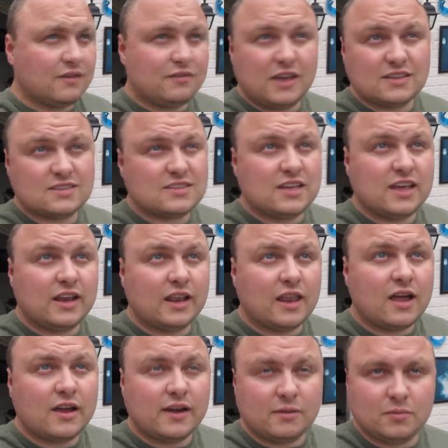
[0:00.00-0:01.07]
I've yet to see any
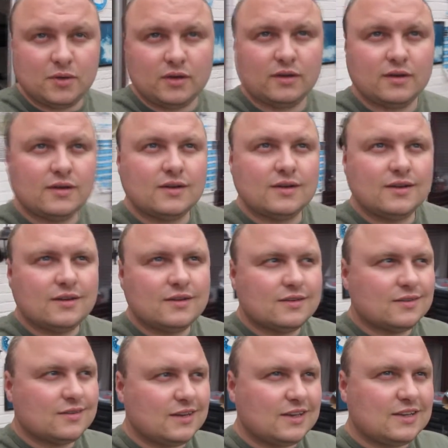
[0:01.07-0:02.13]
lightning, but
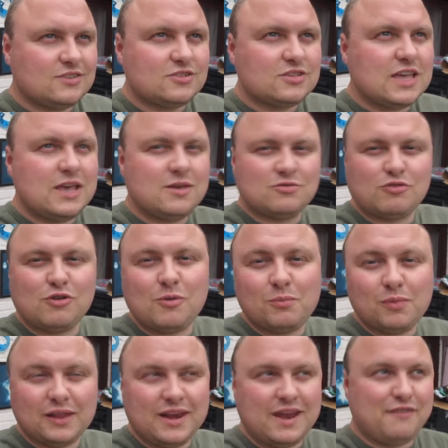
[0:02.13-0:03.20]
it just keeps
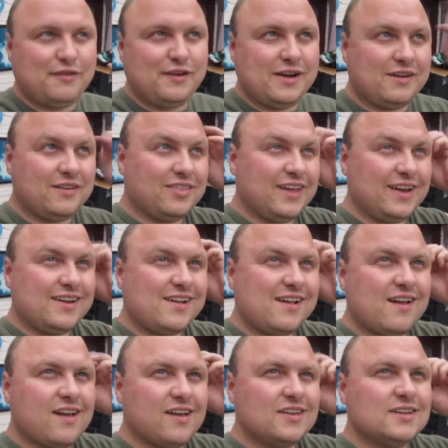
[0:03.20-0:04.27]
rumbling every now and then.
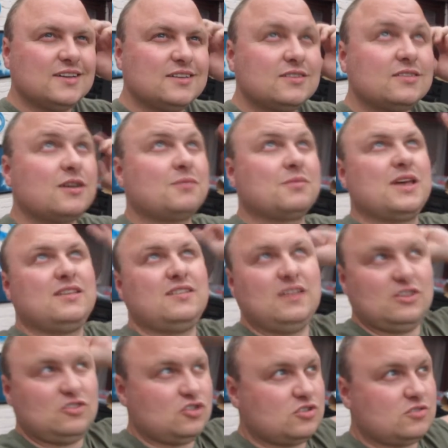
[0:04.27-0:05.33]
So I'm guessing
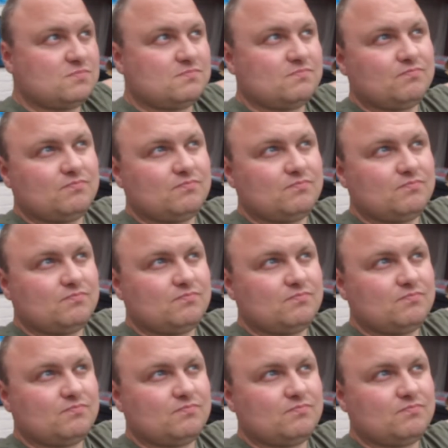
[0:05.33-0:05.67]
it's just